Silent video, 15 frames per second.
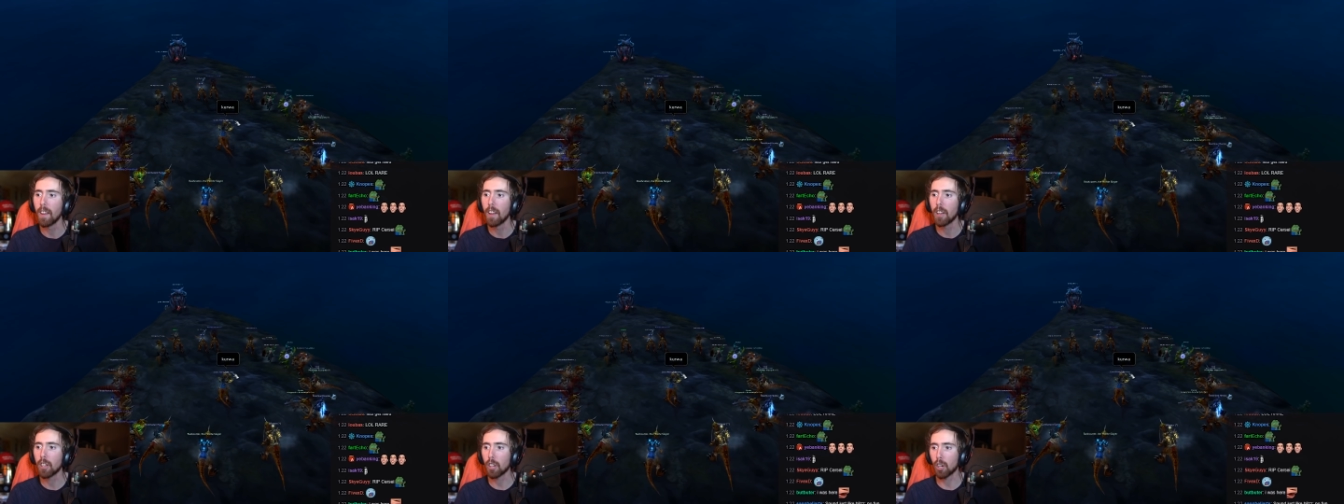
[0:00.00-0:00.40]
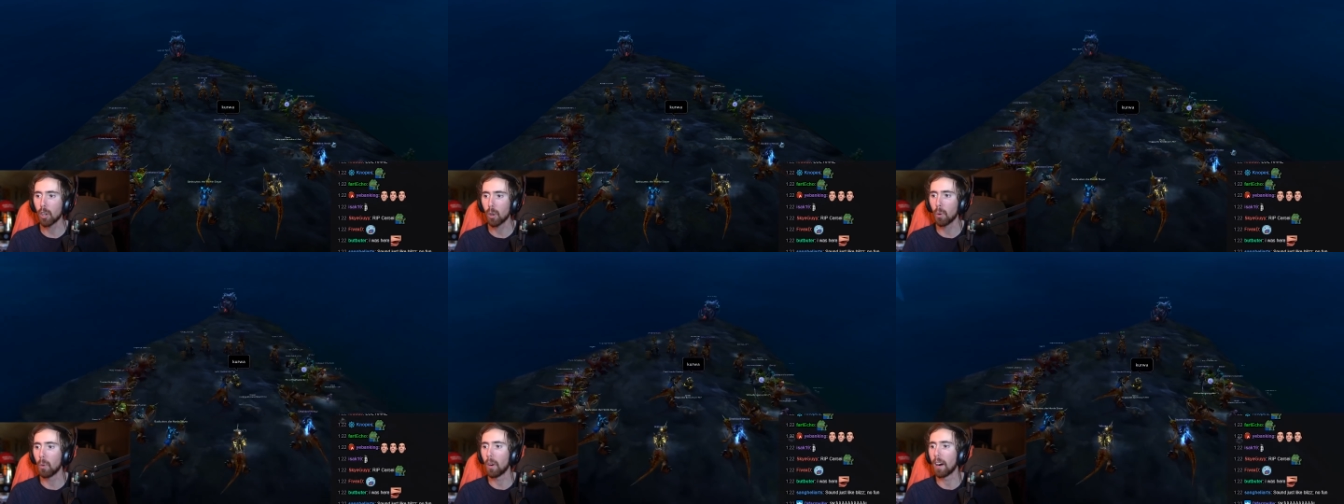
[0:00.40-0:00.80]

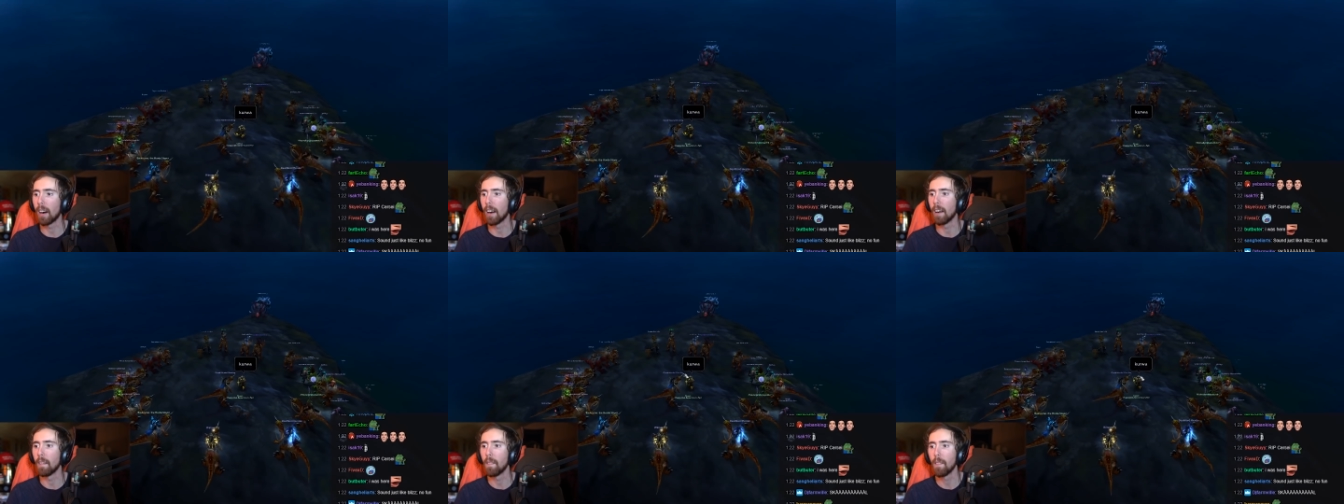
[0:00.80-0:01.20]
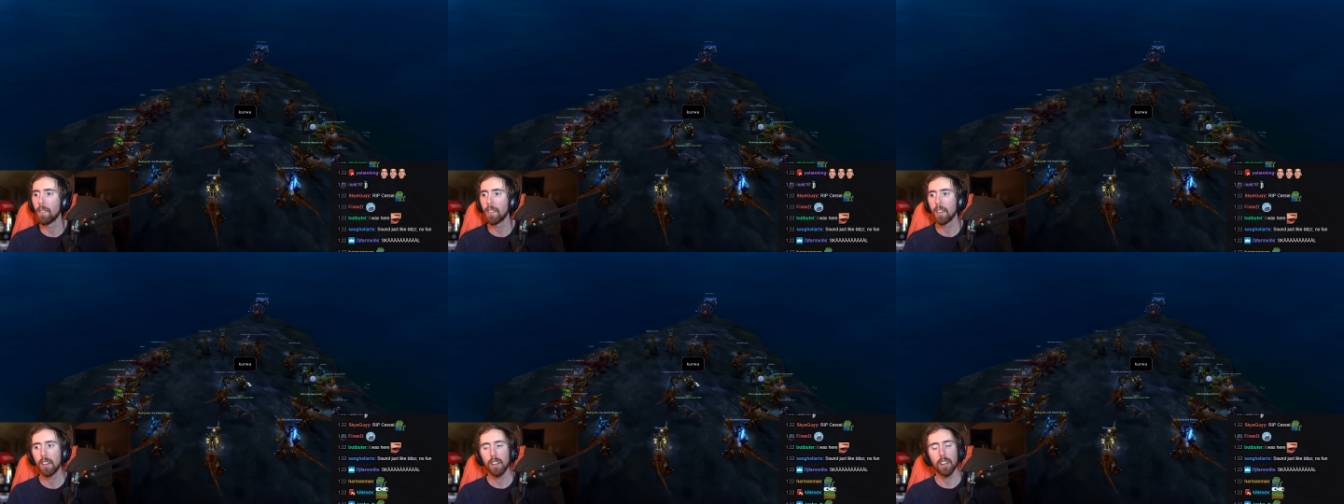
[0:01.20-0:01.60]
Kurwa.
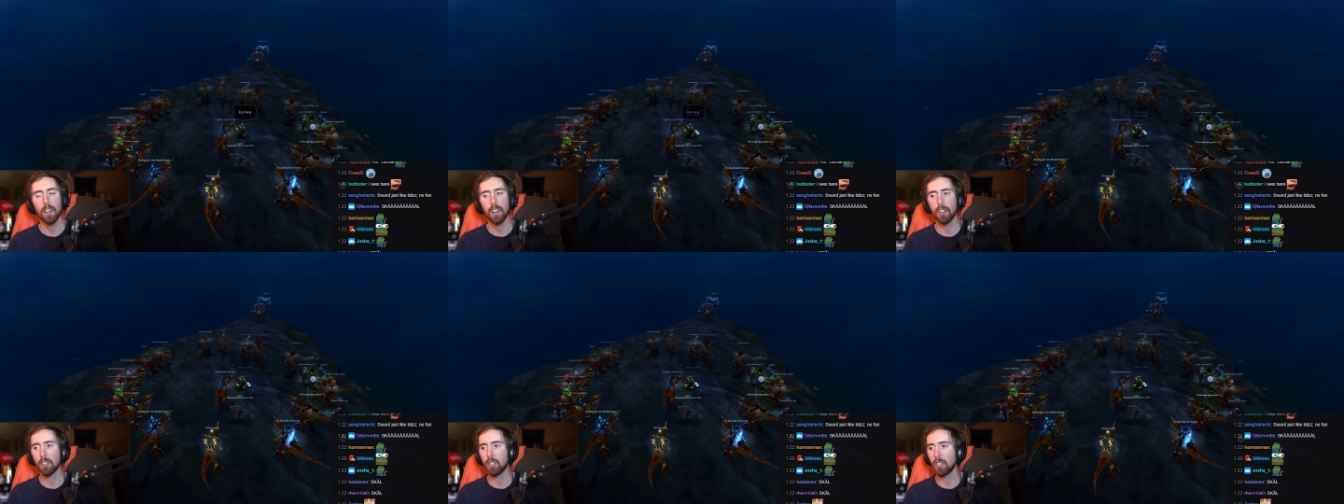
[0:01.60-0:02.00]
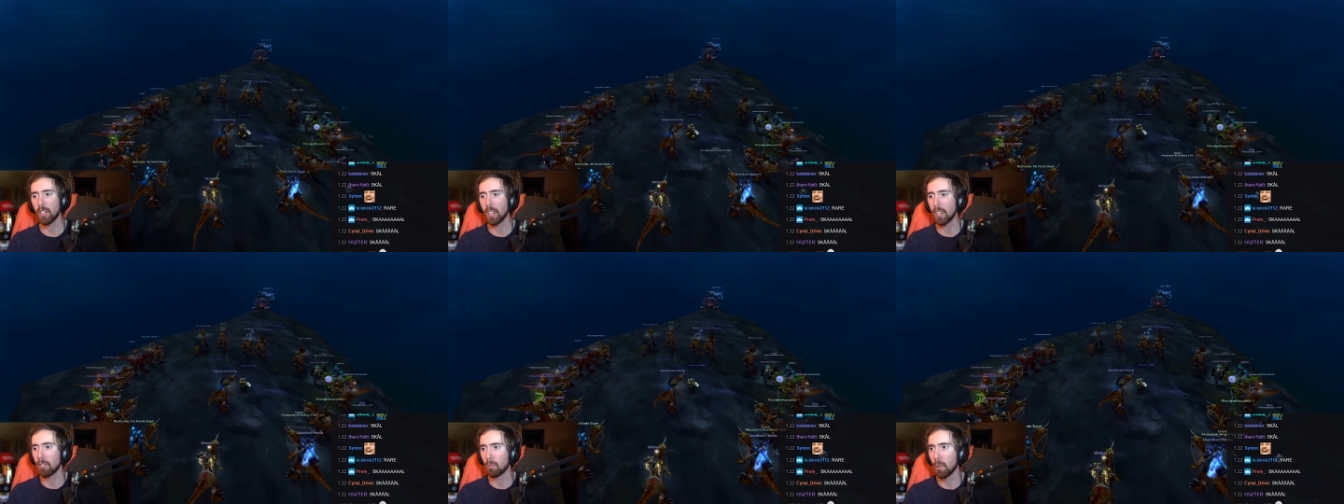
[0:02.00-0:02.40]
Oh
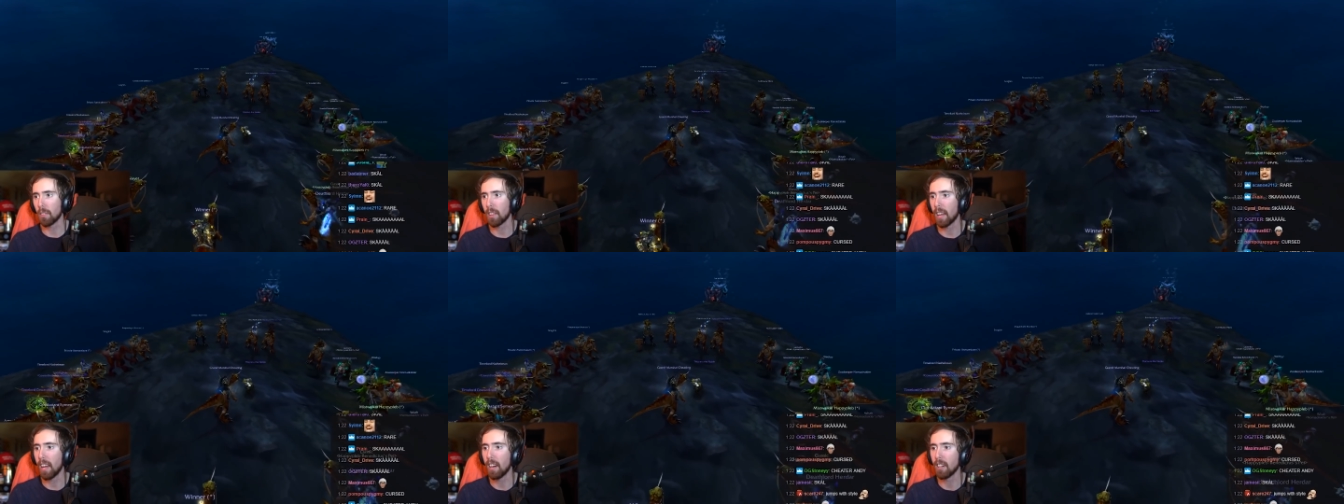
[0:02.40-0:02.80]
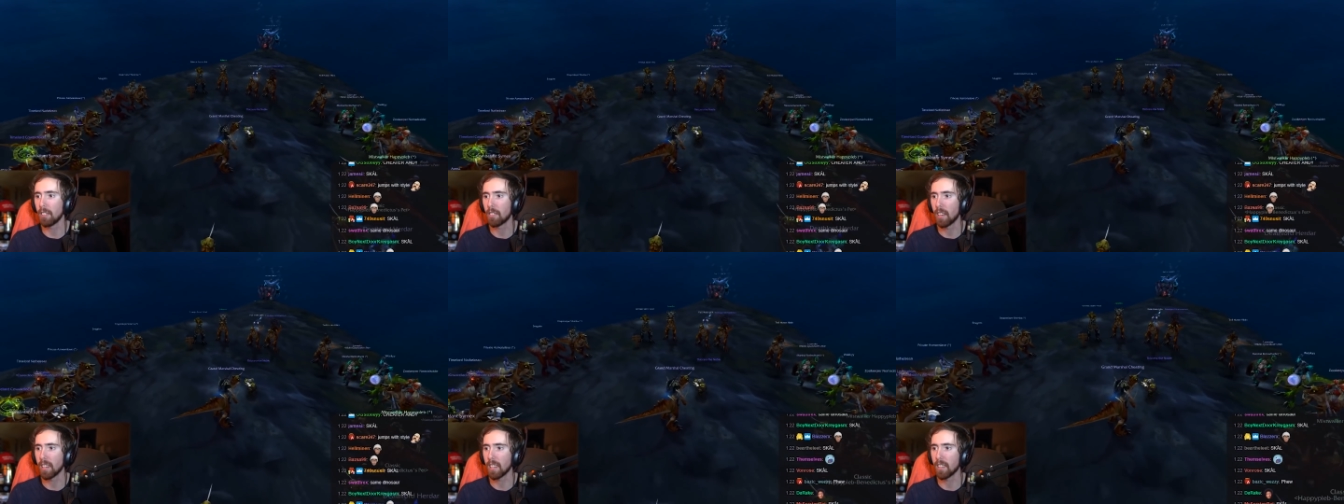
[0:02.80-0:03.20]
geez, what the hell is
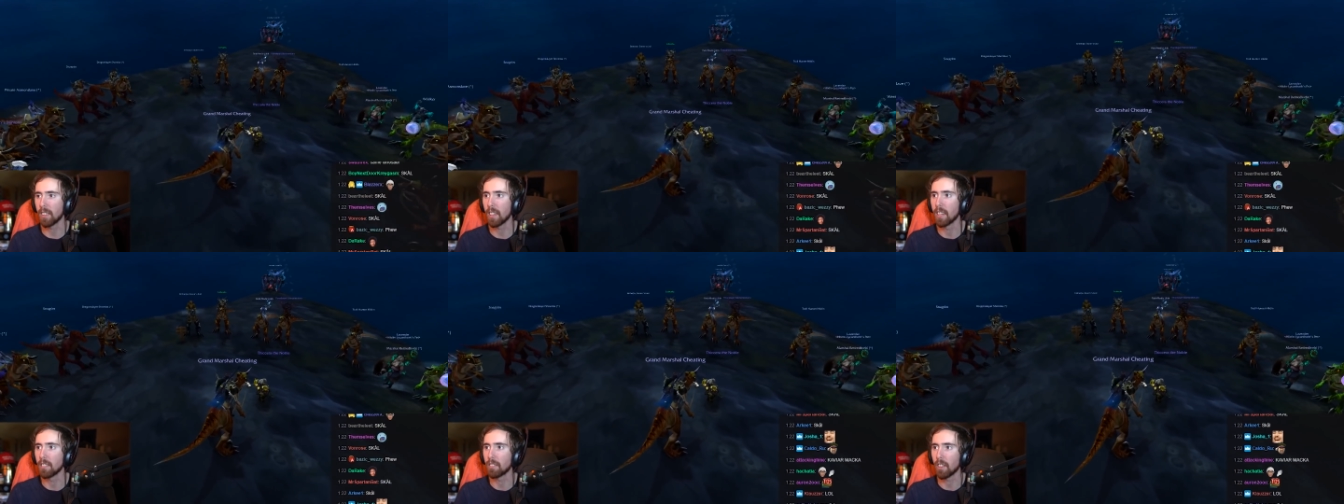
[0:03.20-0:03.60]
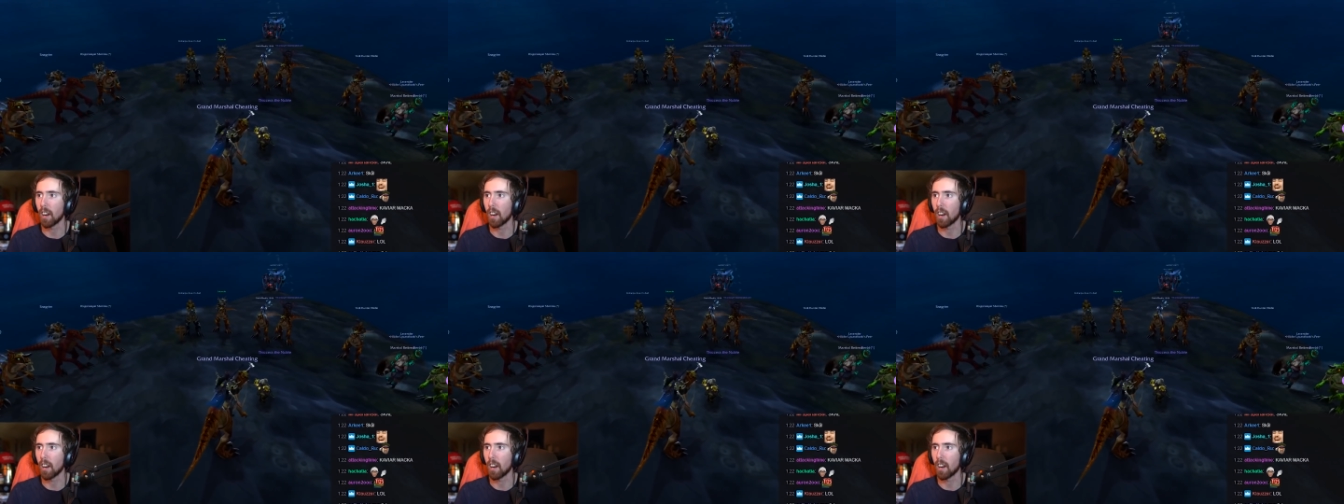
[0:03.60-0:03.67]
any of this?